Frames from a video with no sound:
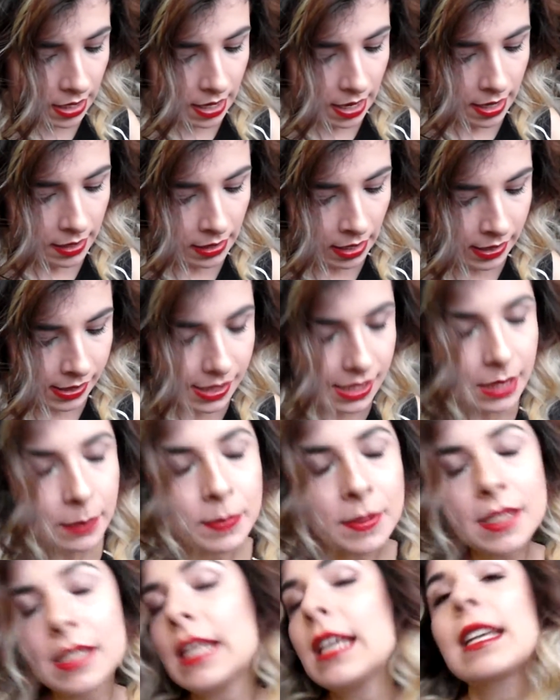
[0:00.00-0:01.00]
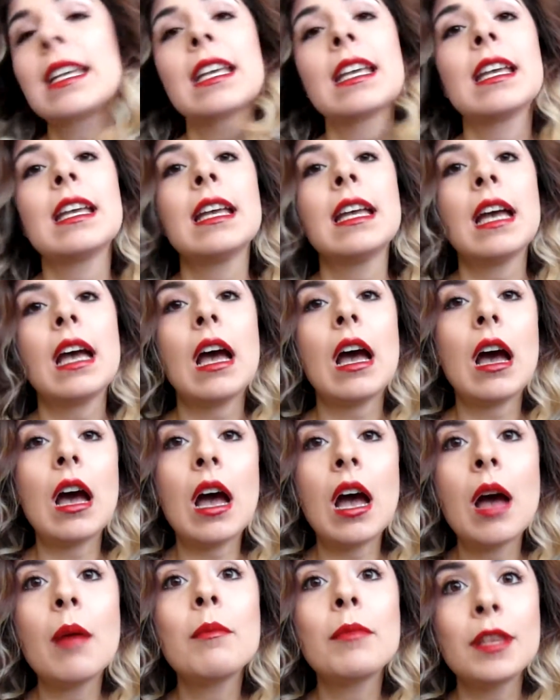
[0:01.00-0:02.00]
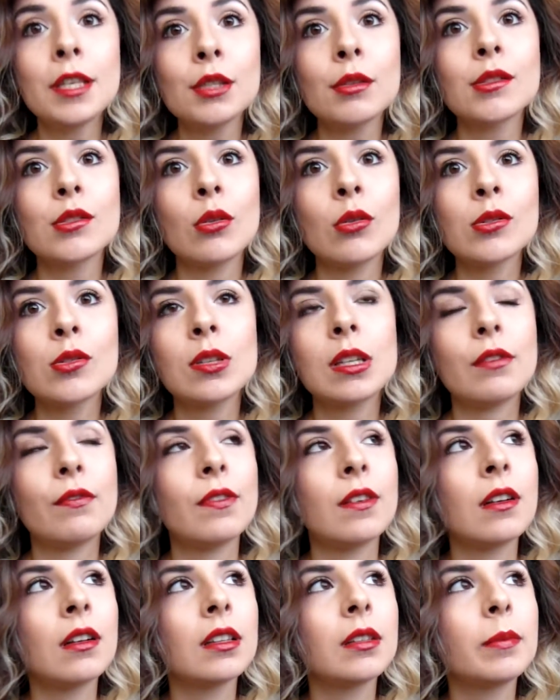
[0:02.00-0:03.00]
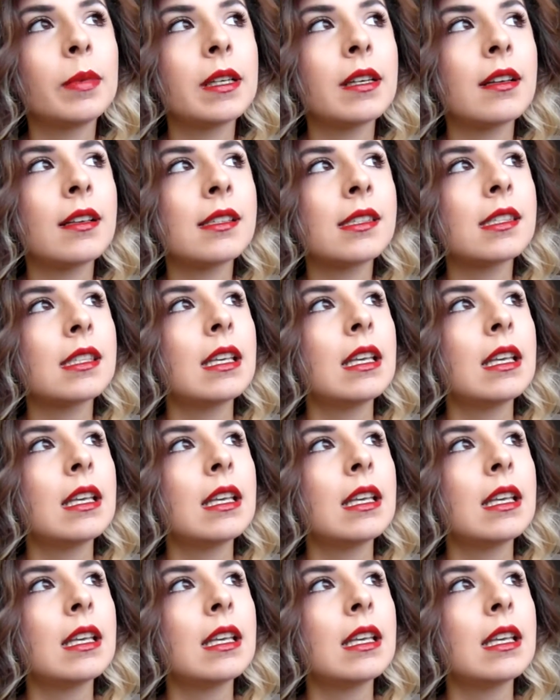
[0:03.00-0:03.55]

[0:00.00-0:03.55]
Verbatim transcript: A nice lipstick, um, this was also difficult because